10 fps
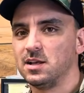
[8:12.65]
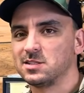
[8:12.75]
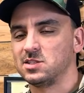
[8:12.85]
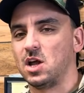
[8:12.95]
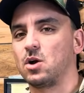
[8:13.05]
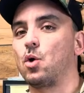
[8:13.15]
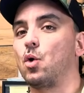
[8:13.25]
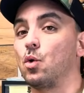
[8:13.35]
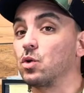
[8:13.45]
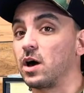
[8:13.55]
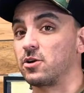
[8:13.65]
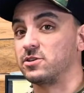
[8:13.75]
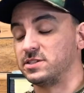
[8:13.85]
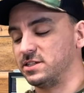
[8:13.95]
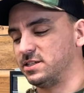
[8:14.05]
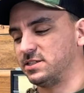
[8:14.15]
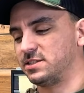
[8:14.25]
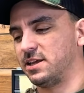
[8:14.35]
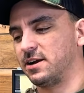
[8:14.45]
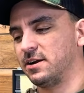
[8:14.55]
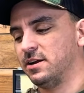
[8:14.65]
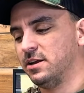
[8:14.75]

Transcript: It's not a whole lot of resistance there,